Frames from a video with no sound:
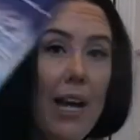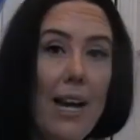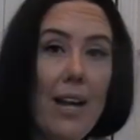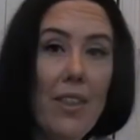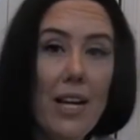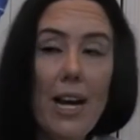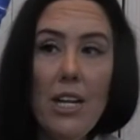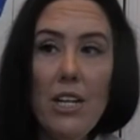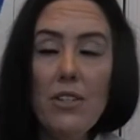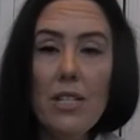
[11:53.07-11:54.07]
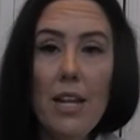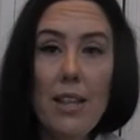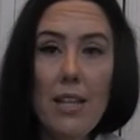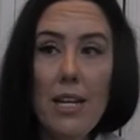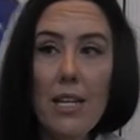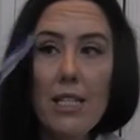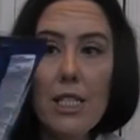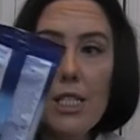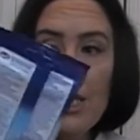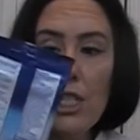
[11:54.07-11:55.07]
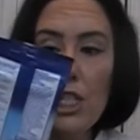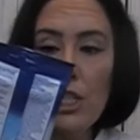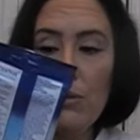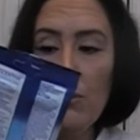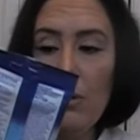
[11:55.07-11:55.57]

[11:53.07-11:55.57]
And I think I use these too.